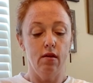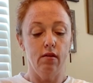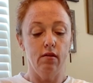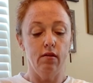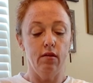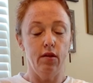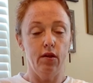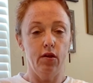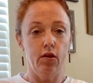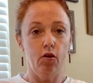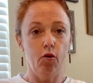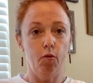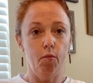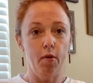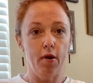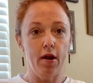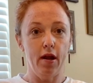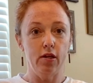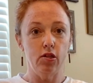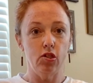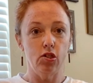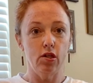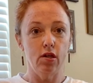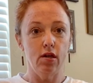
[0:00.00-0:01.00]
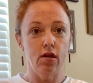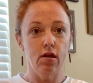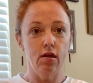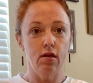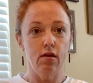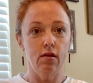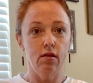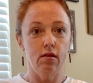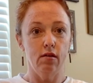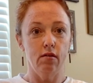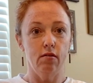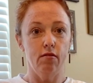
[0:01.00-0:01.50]
Little pressure,
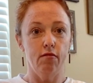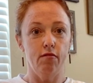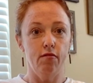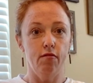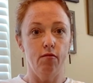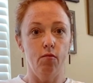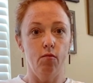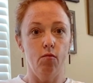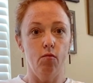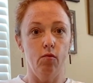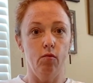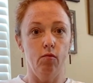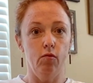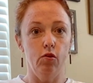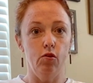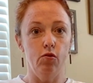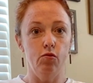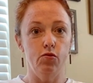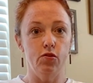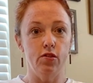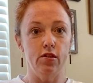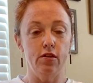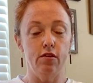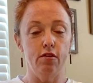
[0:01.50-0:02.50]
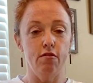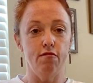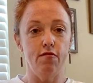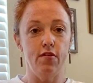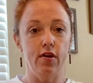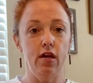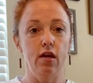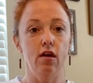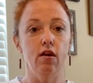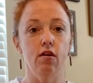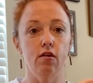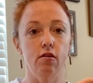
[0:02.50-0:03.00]
loosen your
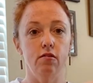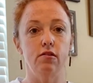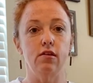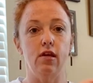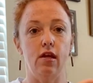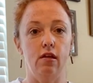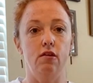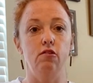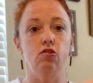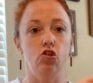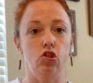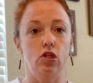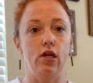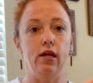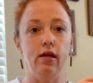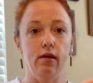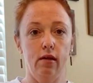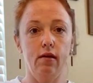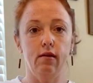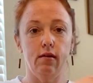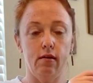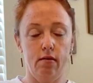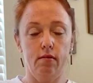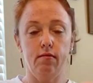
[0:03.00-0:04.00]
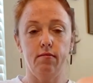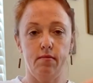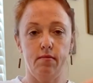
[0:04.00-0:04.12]
fingers and shake.